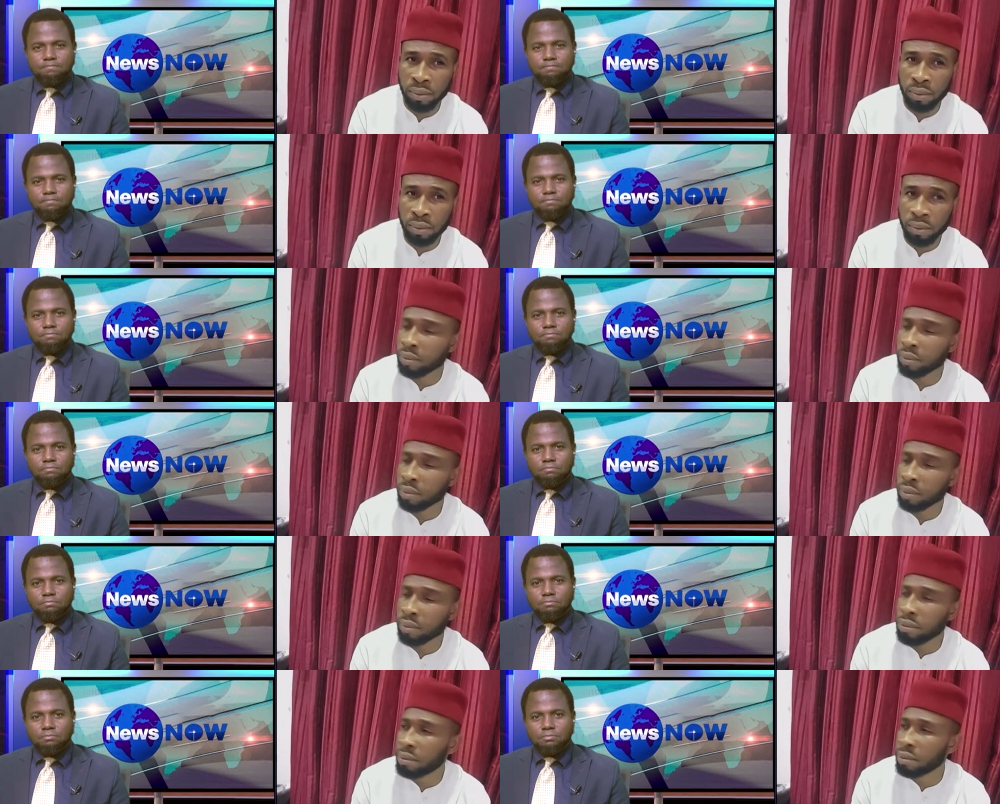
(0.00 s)

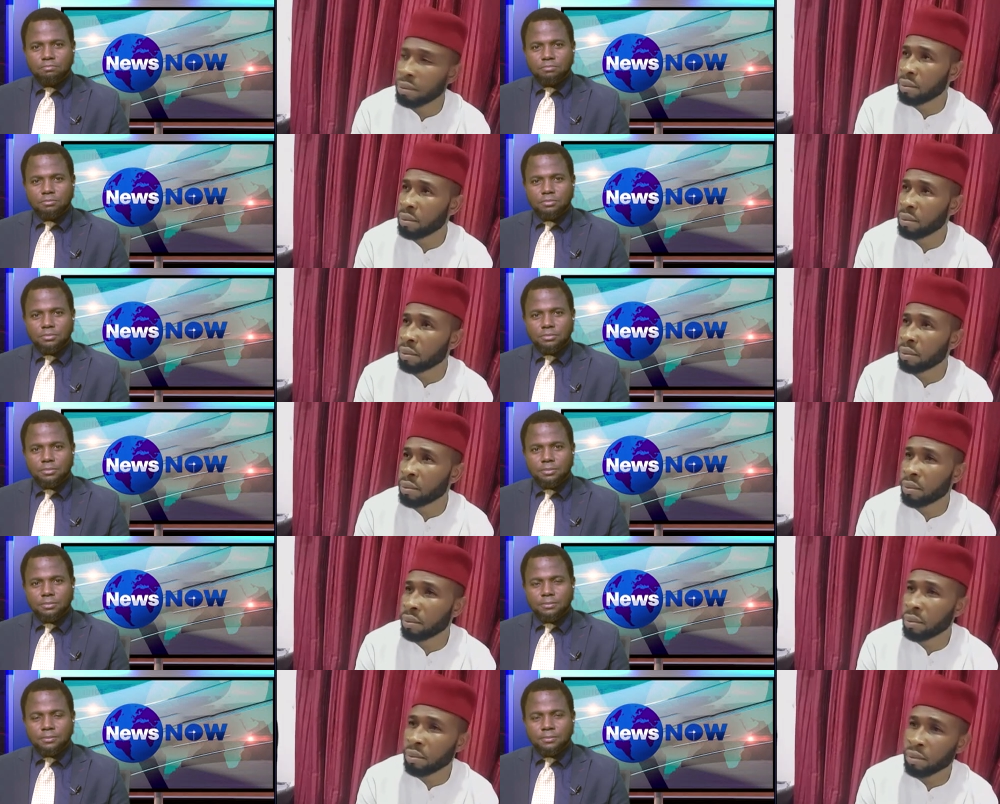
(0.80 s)

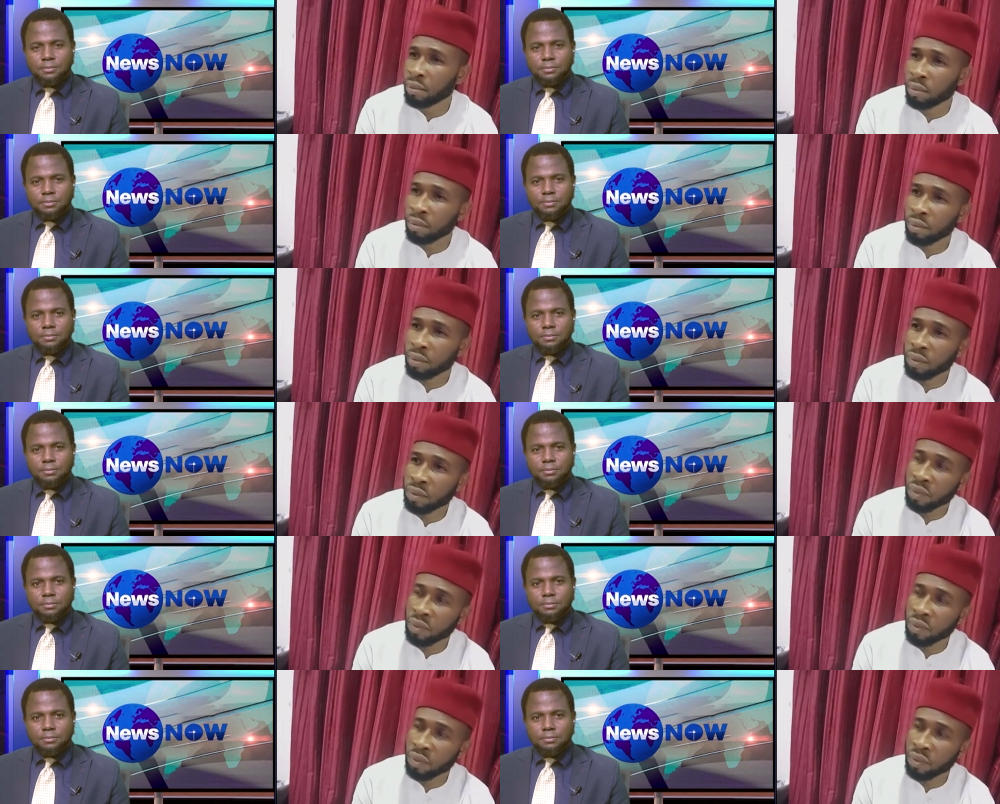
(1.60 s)
No one is speaking in this clip.